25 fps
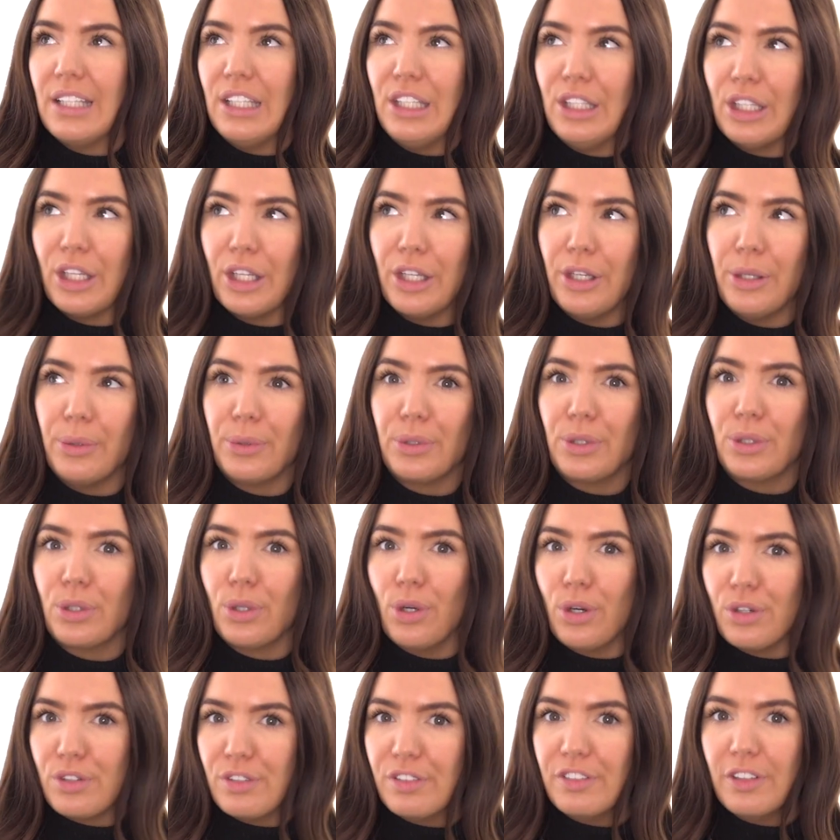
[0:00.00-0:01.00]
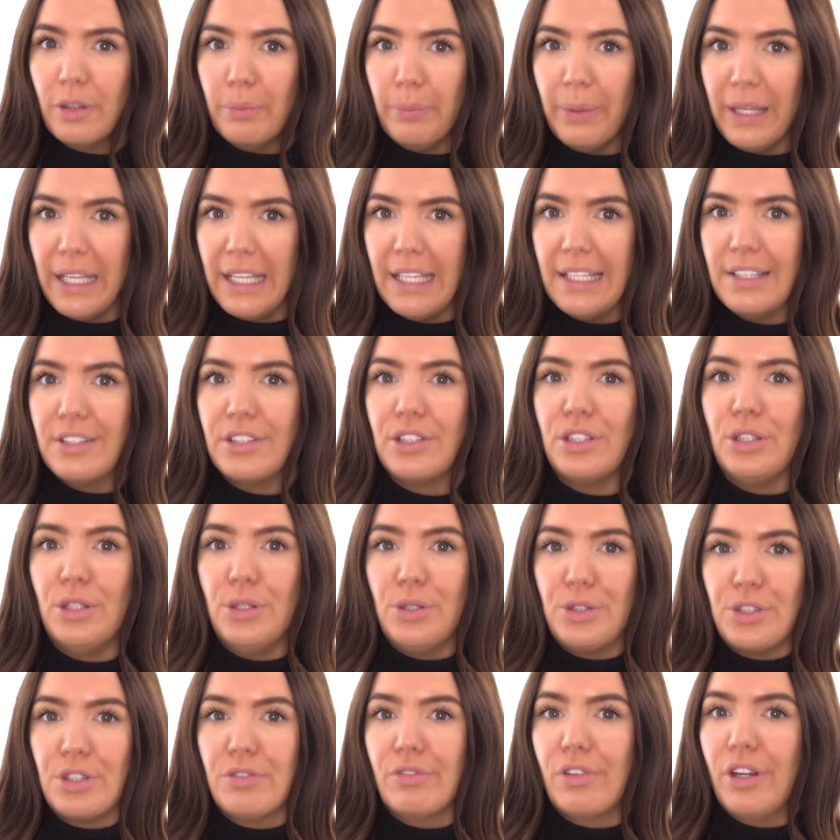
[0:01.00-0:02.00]
You know, God forbid you
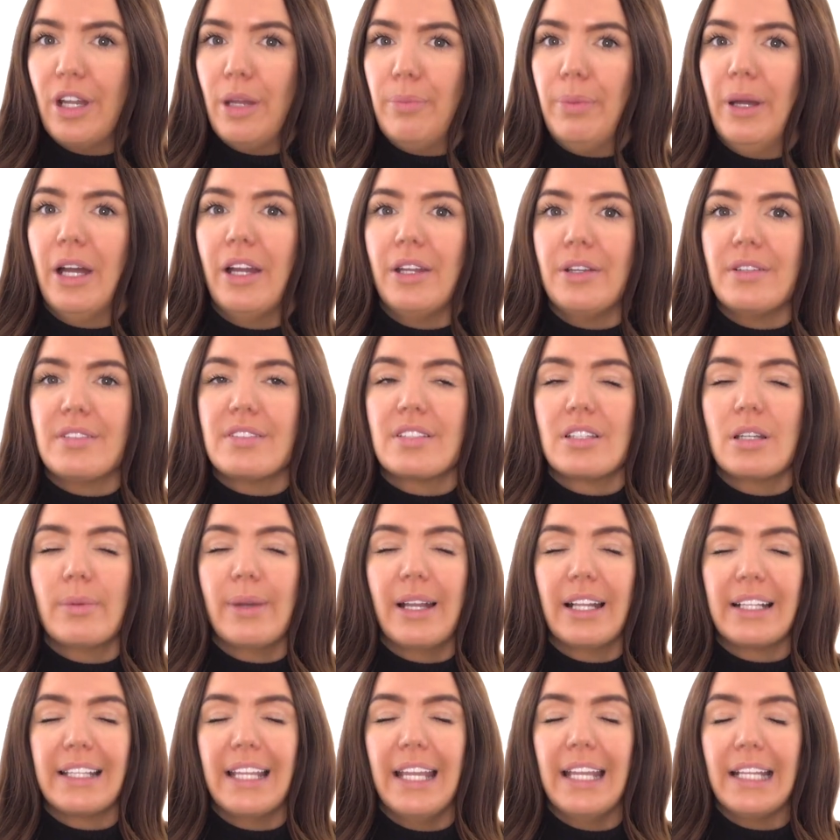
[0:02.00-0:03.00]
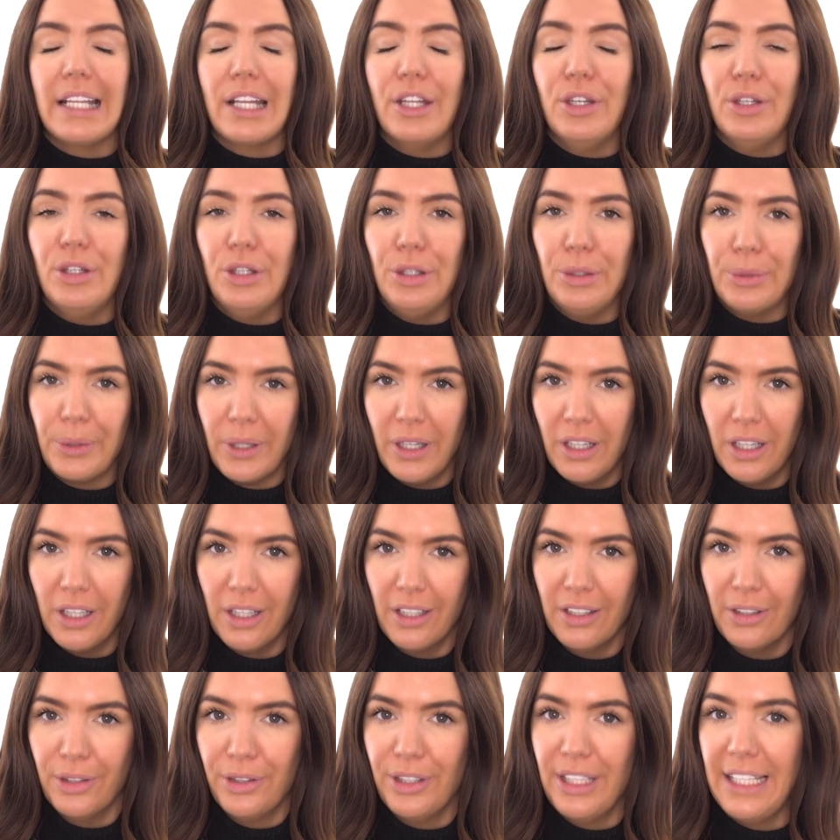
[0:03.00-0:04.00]
should write a post about getting a new
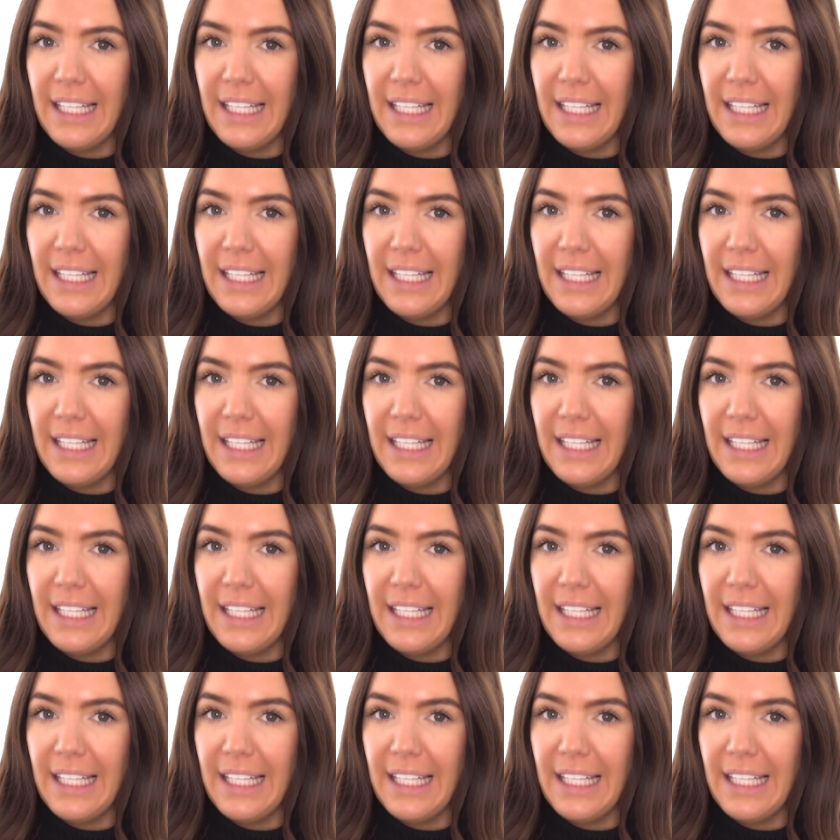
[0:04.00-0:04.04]
car on